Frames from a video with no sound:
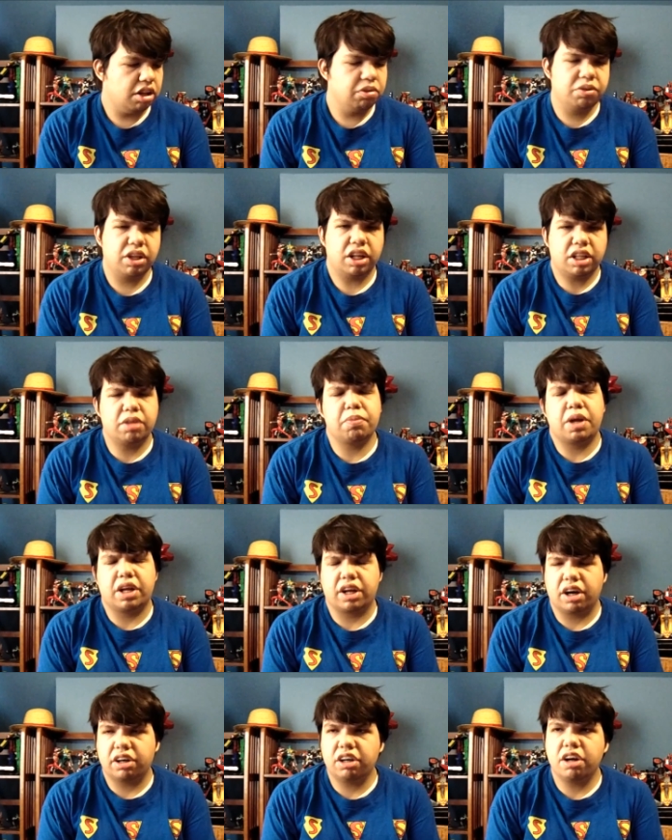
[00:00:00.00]
it was not the
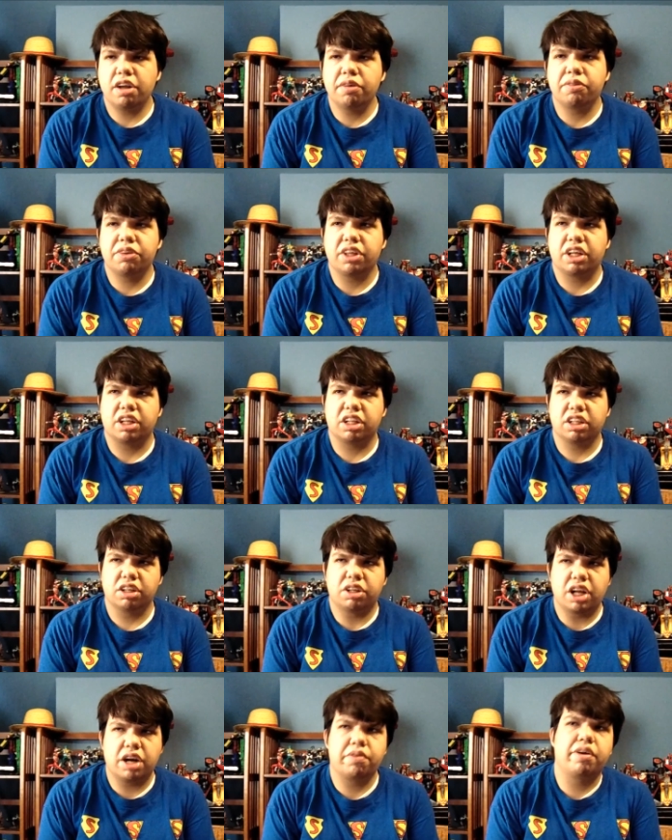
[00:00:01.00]
main character, it was like
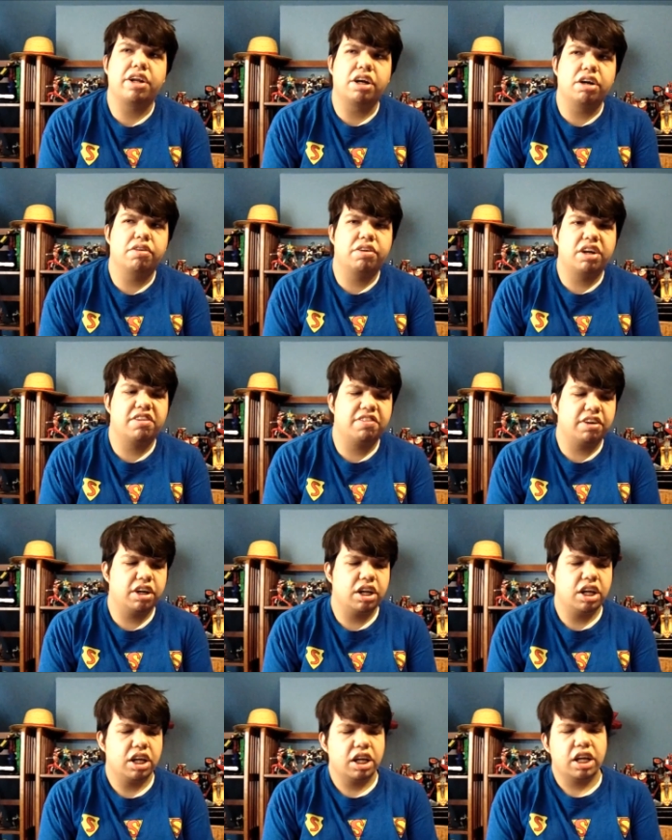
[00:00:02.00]
the narrator or
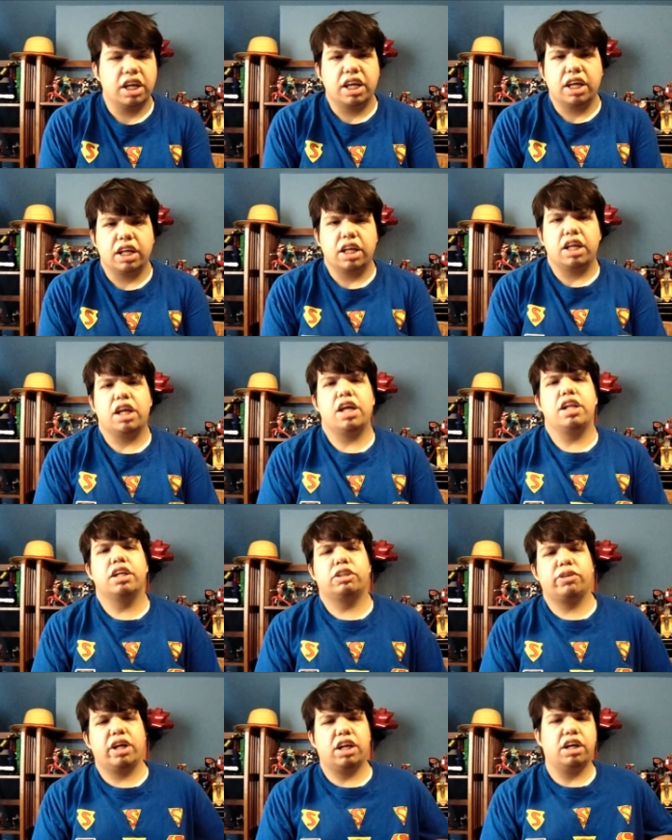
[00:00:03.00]
whatever. In
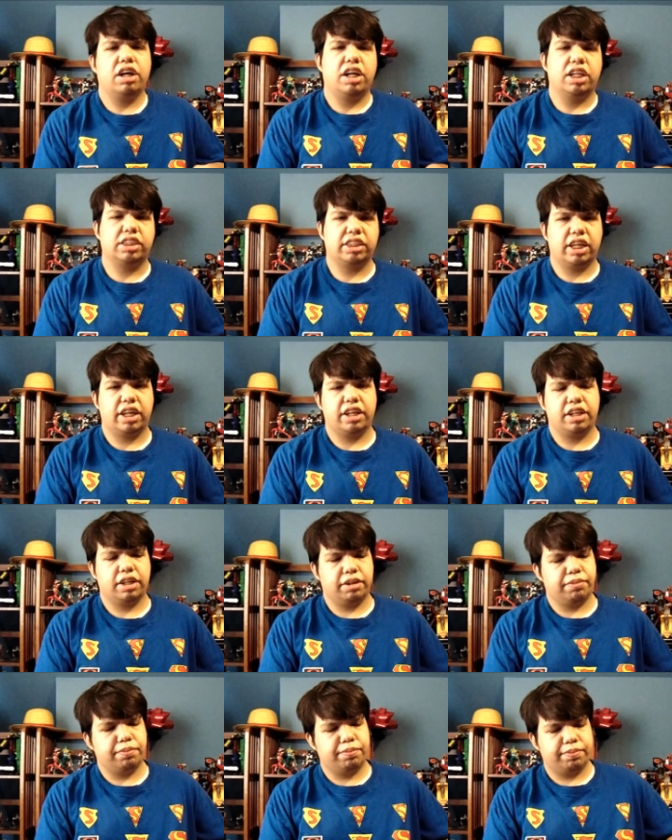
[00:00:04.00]
the trailer it said,
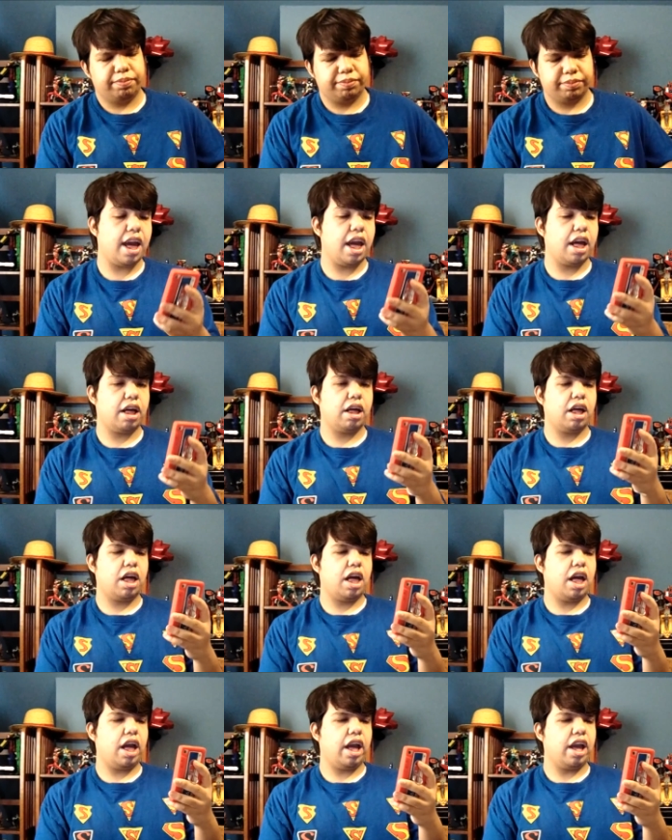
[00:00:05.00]
um,
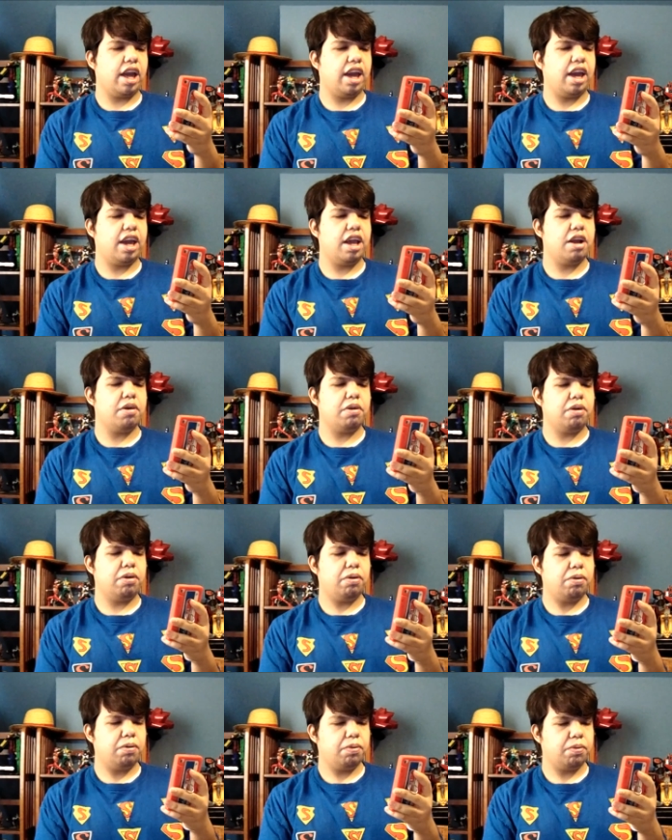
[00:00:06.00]
a
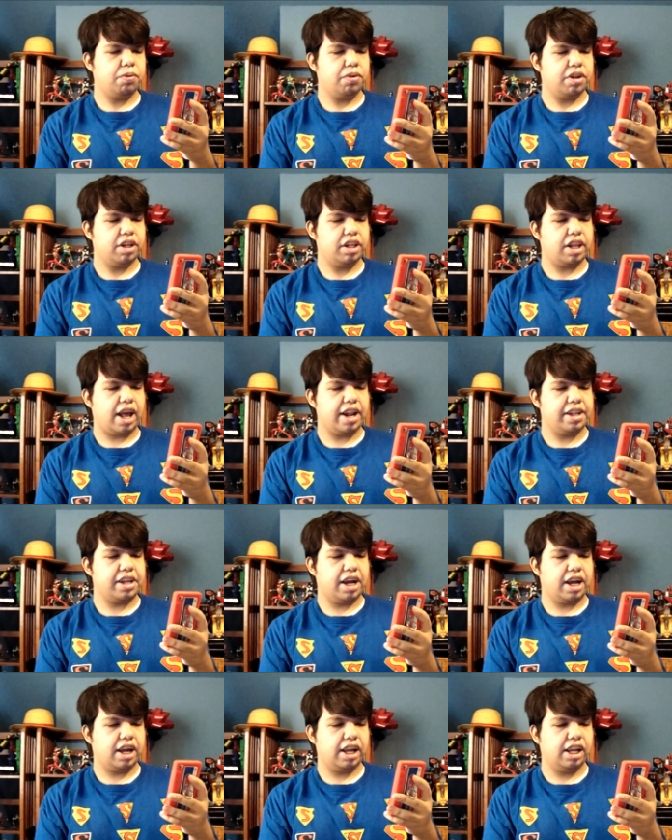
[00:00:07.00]
hero that
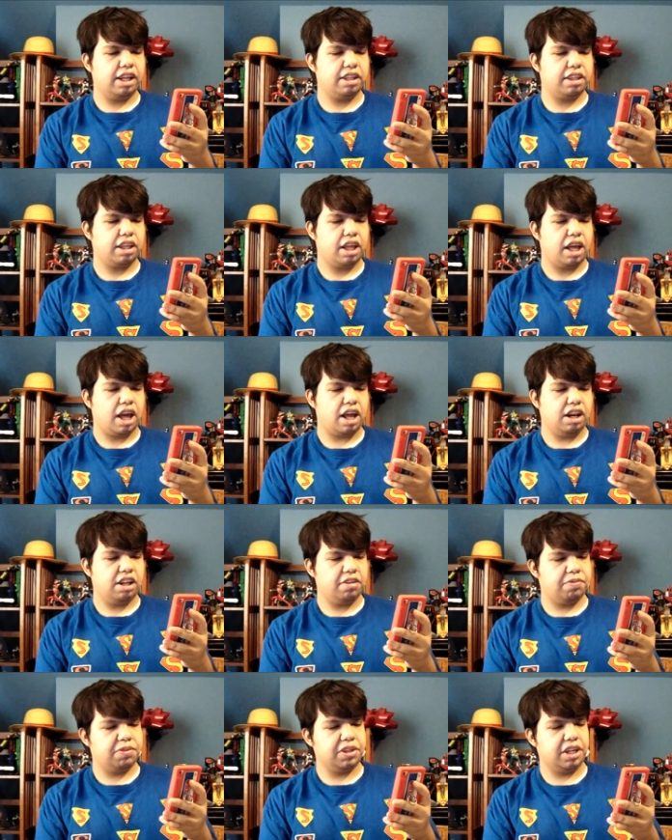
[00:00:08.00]
dies and
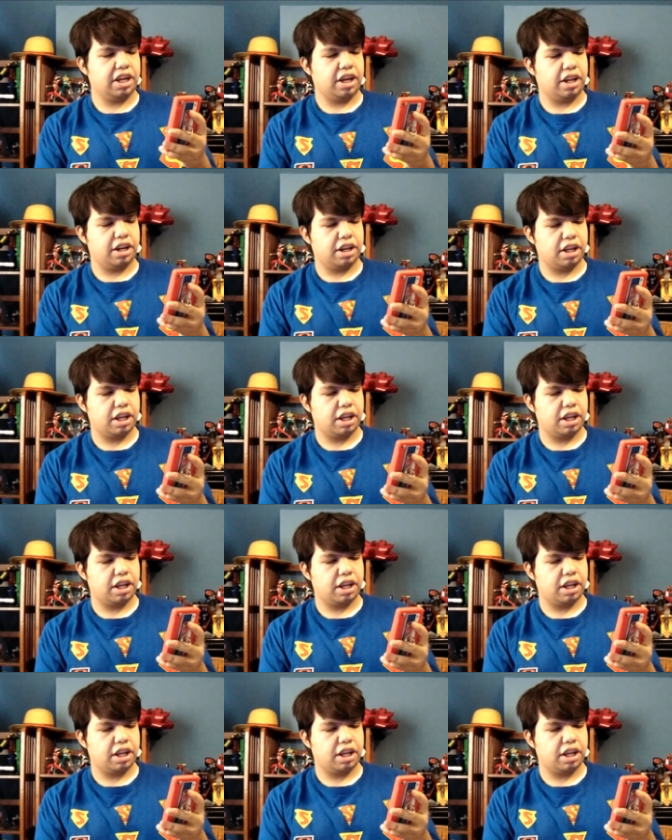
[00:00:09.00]
lives again.